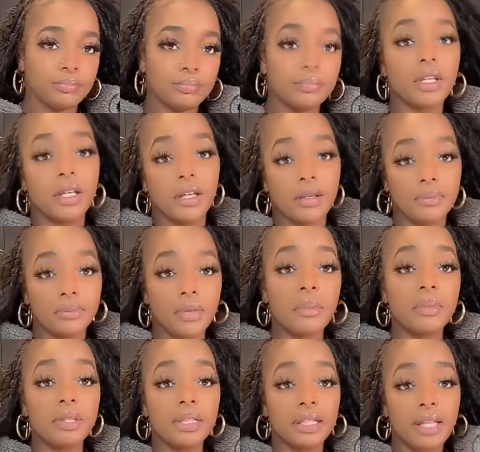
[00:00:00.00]
Yeah, I'm
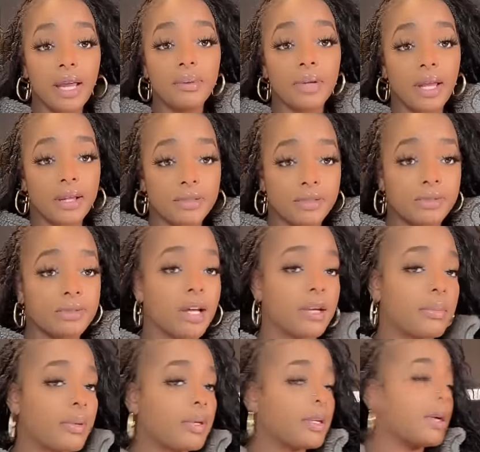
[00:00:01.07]
gonna leave that one out too so I can
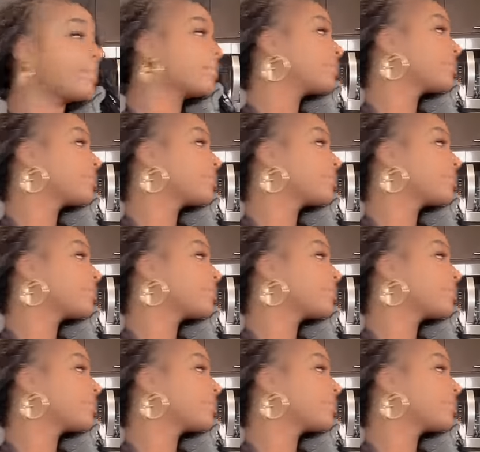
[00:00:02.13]
burn that